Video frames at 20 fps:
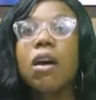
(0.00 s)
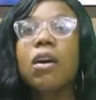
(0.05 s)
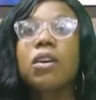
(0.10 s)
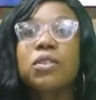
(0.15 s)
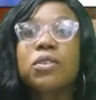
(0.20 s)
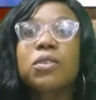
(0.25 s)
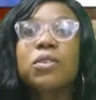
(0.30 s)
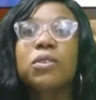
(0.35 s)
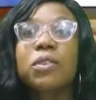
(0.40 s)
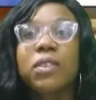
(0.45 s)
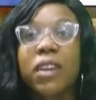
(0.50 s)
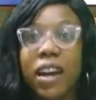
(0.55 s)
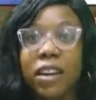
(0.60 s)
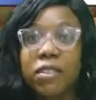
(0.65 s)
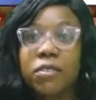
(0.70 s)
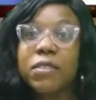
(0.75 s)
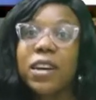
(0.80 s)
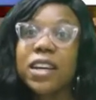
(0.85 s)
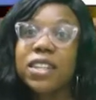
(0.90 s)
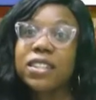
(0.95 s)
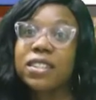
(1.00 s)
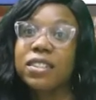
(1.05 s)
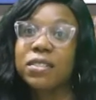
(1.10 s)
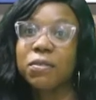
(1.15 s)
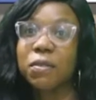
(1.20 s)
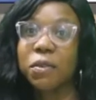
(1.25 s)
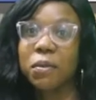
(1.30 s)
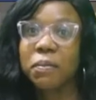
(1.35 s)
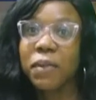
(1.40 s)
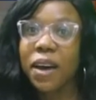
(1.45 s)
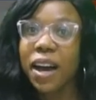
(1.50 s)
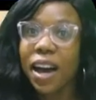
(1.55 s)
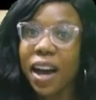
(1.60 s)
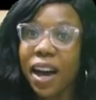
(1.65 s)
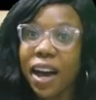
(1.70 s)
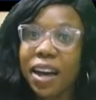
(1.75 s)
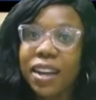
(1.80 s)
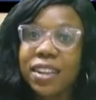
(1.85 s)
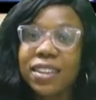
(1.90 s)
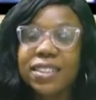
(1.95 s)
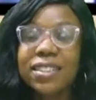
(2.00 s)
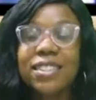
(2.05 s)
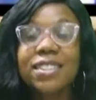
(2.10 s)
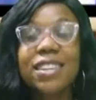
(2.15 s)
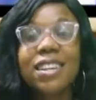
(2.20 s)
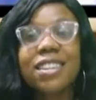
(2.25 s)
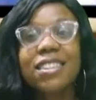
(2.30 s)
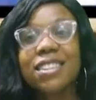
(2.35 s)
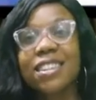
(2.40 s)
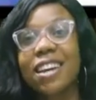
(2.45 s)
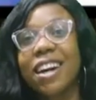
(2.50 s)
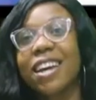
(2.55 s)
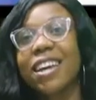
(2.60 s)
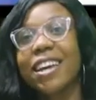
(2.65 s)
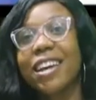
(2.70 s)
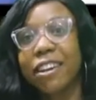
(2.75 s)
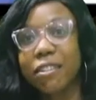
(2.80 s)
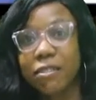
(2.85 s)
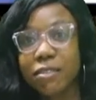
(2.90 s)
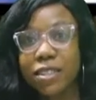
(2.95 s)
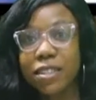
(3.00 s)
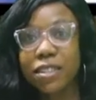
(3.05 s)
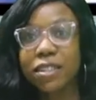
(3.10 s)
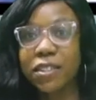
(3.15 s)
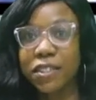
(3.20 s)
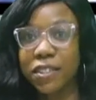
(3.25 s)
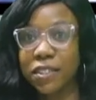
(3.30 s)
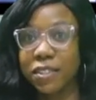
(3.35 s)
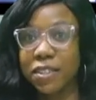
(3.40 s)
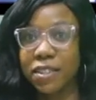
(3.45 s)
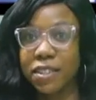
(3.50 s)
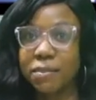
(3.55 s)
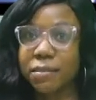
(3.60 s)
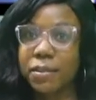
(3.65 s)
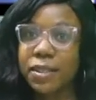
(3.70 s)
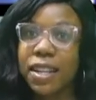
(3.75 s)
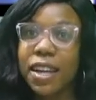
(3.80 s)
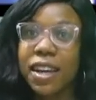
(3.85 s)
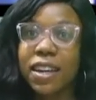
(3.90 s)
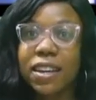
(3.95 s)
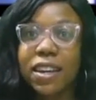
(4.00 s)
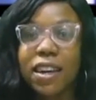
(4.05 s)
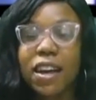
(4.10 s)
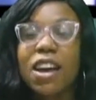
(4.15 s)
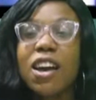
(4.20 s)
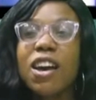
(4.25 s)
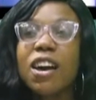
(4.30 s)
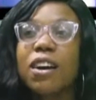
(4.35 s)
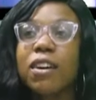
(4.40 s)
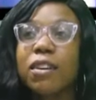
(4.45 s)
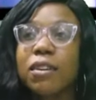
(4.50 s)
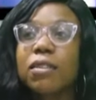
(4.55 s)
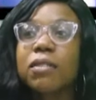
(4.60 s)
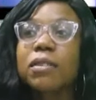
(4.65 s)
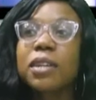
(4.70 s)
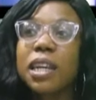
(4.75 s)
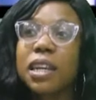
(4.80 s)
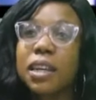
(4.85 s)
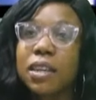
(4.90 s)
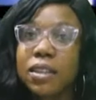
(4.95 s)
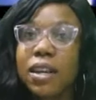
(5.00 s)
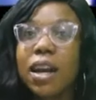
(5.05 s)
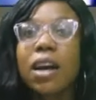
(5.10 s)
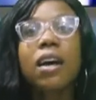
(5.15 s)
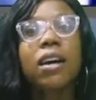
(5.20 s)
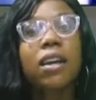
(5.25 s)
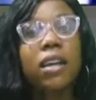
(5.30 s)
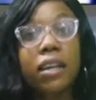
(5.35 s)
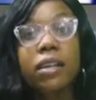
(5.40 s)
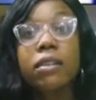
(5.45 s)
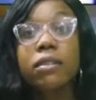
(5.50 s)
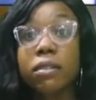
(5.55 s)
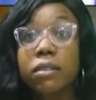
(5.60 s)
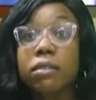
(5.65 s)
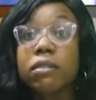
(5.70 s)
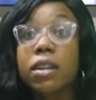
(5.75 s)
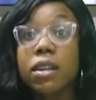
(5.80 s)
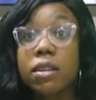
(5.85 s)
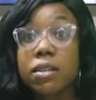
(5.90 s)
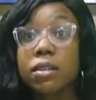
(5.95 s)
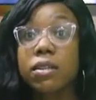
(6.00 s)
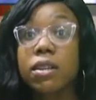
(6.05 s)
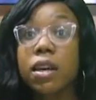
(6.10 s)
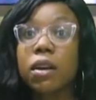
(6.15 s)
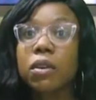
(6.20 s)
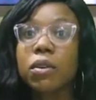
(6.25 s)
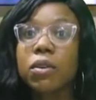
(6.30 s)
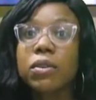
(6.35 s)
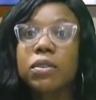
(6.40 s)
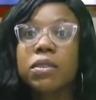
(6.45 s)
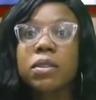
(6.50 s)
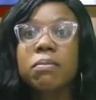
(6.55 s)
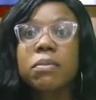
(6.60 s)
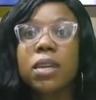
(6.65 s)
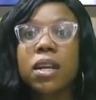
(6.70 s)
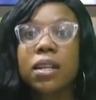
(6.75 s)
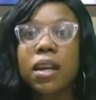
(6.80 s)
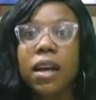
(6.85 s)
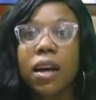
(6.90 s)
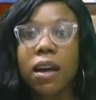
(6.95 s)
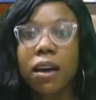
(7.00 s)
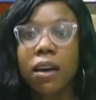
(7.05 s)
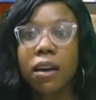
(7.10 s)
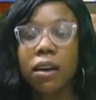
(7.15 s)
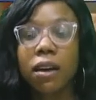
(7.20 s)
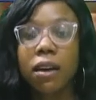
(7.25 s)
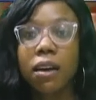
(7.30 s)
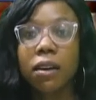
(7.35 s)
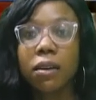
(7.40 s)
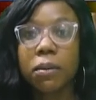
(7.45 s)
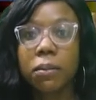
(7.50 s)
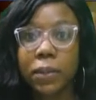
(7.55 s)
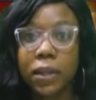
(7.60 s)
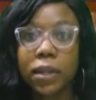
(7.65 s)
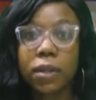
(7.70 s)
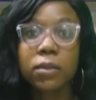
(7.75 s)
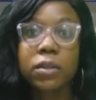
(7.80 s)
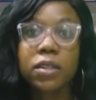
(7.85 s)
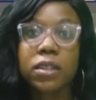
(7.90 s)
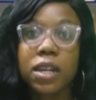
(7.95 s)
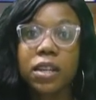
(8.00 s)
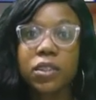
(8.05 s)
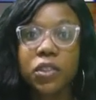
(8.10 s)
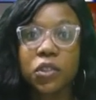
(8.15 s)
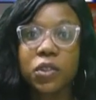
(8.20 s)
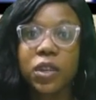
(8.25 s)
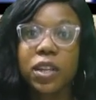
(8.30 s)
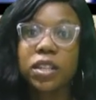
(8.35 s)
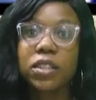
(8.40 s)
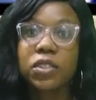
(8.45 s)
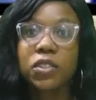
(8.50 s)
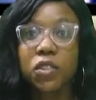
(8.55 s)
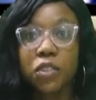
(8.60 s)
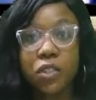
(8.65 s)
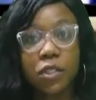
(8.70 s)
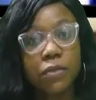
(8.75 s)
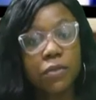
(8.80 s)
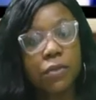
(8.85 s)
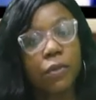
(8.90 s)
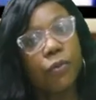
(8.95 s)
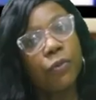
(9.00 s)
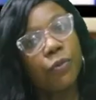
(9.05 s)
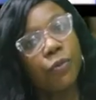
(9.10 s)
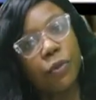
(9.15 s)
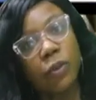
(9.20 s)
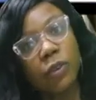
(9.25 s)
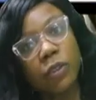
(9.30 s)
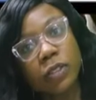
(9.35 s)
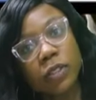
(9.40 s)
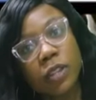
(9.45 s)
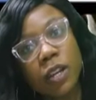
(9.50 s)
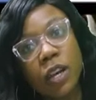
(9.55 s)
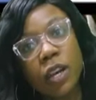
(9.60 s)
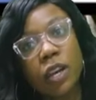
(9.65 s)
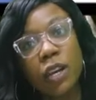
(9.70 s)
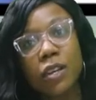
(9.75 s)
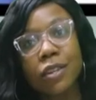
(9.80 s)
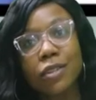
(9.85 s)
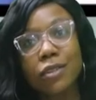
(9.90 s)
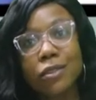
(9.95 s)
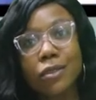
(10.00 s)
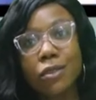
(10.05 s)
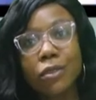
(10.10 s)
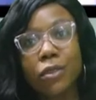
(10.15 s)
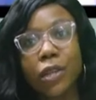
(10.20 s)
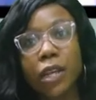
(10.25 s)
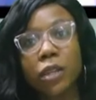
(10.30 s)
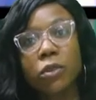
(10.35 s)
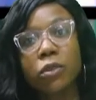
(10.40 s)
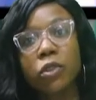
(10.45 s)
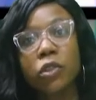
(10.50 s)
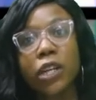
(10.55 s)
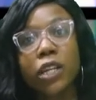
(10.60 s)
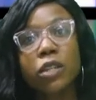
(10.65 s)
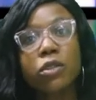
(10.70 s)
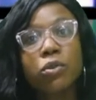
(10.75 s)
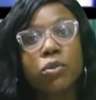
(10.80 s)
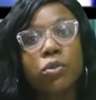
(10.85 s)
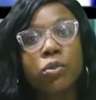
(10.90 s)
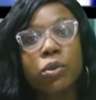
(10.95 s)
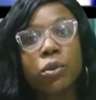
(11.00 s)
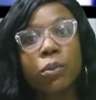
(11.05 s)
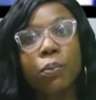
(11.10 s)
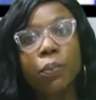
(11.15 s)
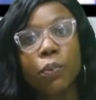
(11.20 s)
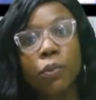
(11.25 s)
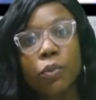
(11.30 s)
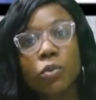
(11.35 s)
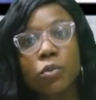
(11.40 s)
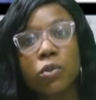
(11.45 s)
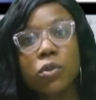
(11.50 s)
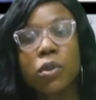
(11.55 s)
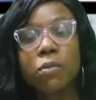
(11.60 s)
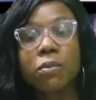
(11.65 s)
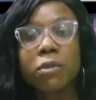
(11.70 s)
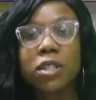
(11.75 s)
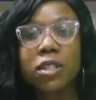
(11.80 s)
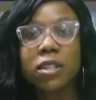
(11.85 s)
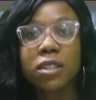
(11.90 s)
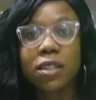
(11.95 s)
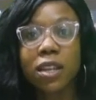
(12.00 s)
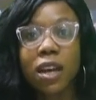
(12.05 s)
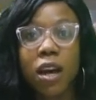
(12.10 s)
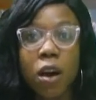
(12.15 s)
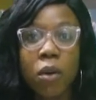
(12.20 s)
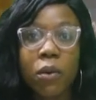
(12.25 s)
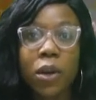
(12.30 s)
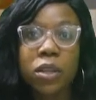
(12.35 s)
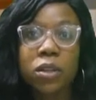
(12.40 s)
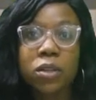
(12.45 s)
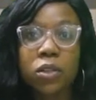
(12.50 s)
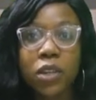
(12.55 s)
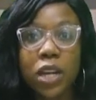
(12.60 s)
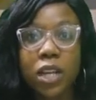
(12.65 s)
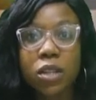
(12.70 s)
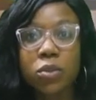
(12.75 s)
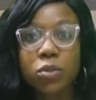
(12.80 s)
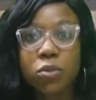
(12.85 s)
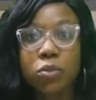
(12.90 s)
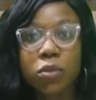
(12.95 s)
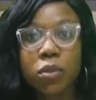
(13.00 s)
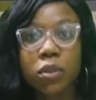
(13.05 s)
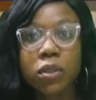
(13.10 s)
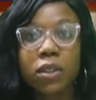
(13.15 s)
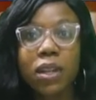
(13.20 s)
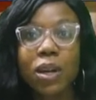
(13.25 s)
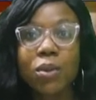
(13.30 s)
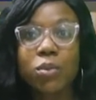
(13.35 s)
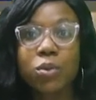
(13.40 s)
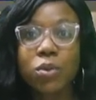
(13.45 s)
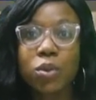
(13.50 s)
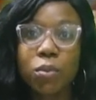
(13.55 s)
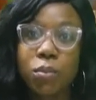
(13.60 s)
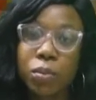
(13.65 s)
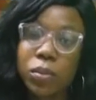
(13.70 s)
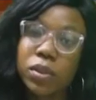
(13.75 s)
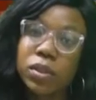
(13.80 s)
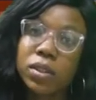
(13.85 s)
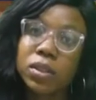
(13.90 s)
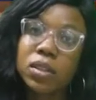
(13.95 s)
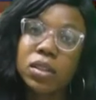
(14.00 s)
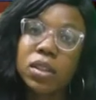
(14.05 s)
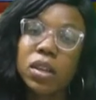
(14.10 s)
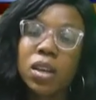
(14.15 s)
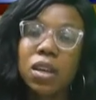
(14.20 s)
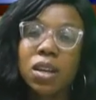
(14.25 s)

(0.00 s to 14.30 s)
So, you've heard it from her. She said they are healthy gossips. Like, they are gossips that are healthy, actually. It's just for fun. You're not trying to pull somebody down. You're not trying to run down somebody.